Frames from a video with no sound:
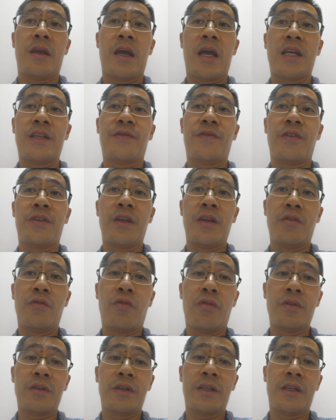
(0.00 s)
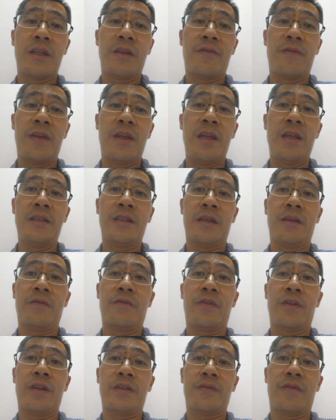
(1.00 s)
As for the quantitative
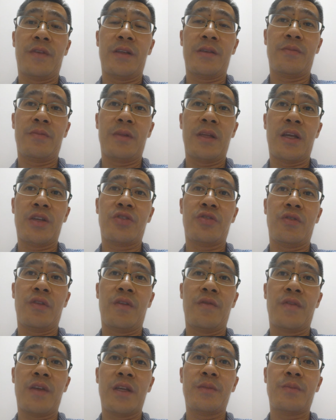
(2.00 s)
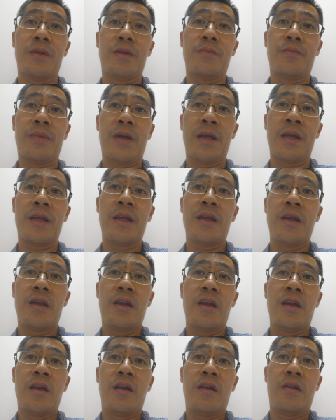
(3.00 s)
easing for this National Investment Bank,
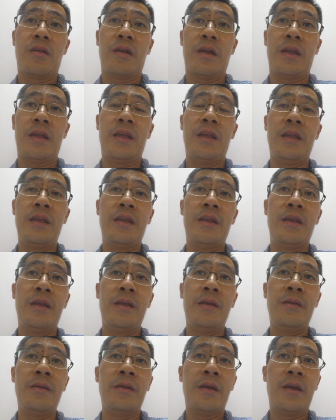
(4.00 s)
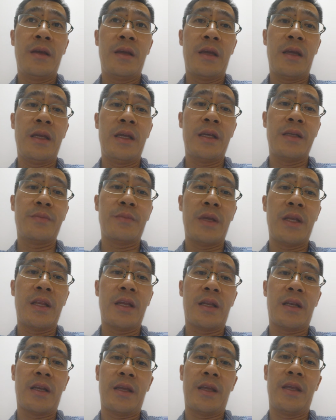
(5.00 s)
he has
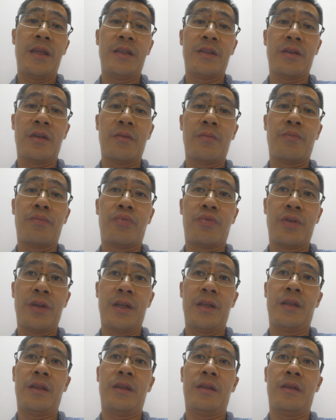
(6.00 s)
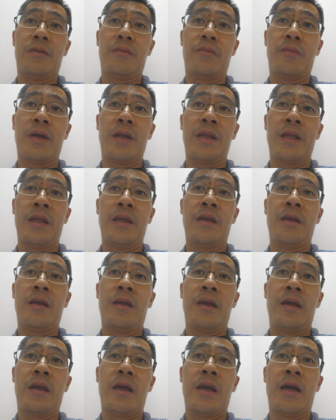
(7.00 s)
made it clear he's going to print money,
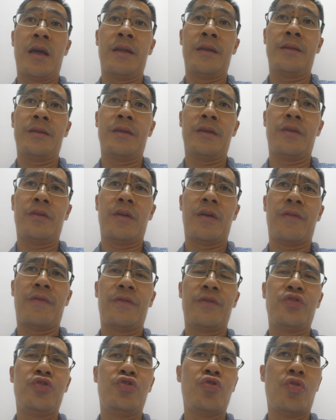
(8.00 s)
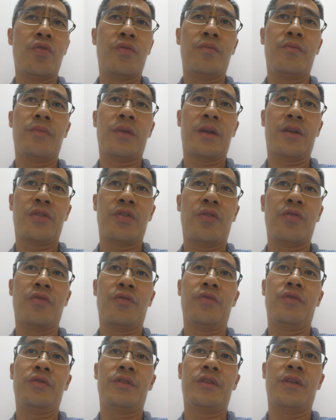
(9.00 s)
and John
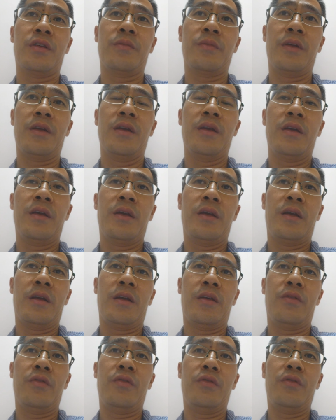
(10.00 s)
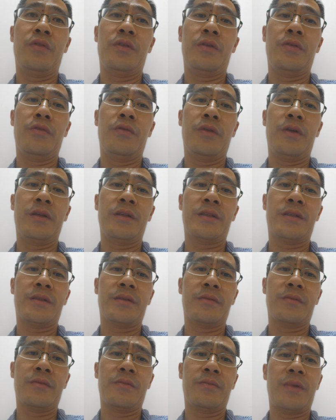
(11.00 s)
McDonnell, who's going to be who
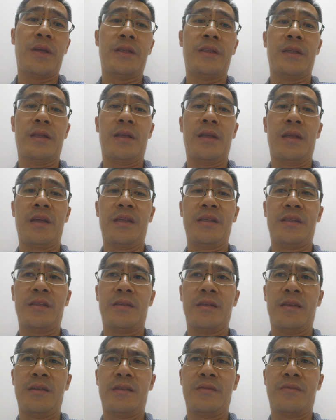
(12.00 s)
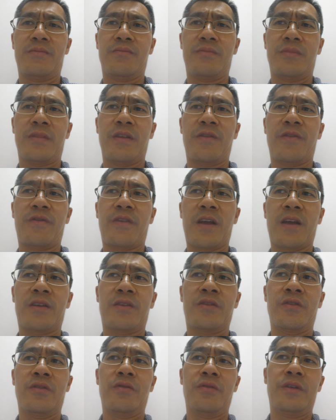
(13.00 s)
is basically his de
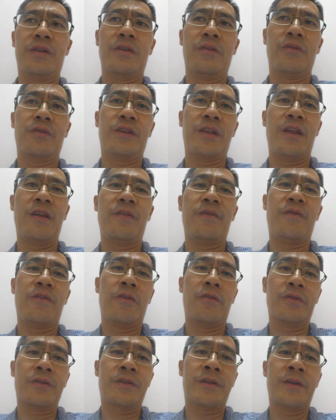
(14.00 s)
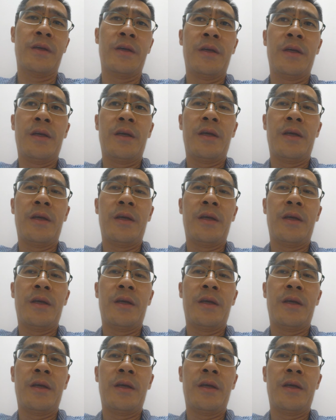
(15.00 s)
facto or default